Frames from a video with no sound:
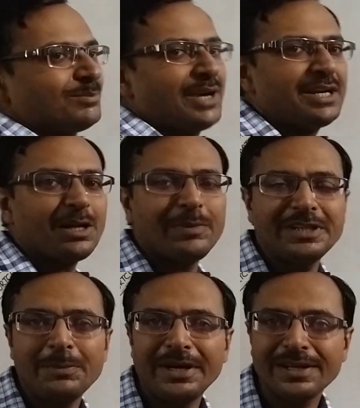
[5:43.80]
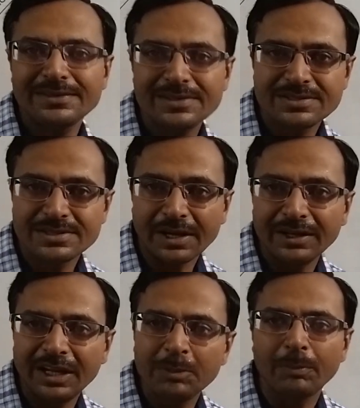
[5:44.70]
Mental mathematics is
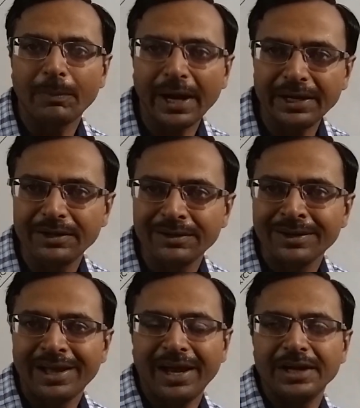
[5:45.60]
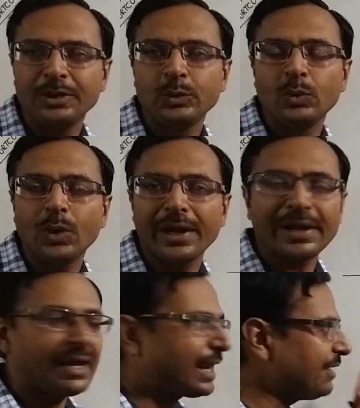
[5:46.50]
done in mind, and you are
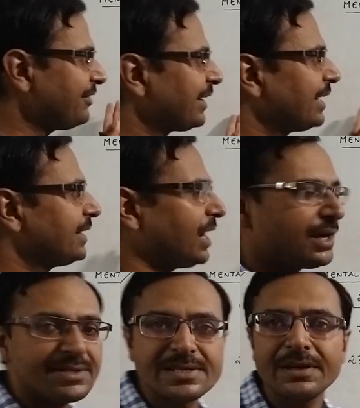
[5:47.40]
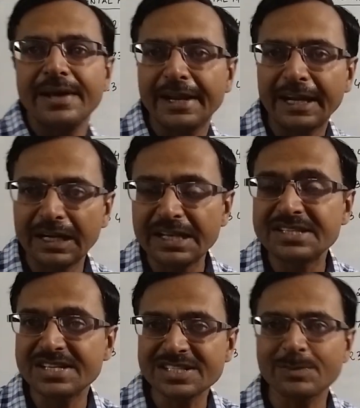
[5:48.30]
arriving at the answer
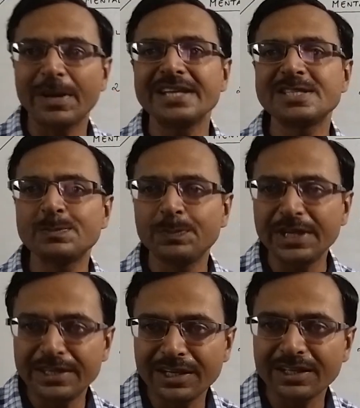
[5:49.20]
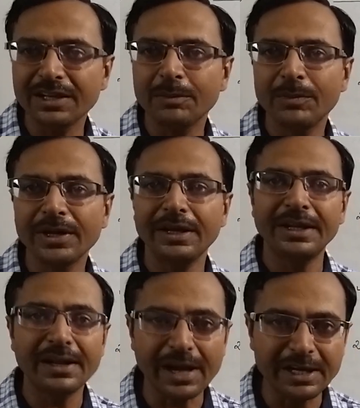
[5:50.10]
directly just by speaking the number
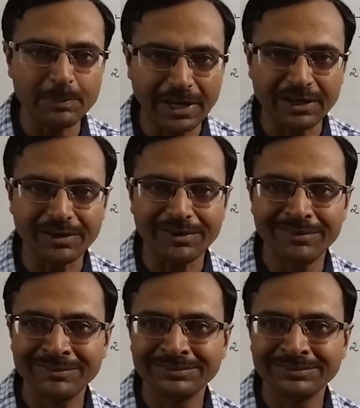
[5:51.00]
in a right manner.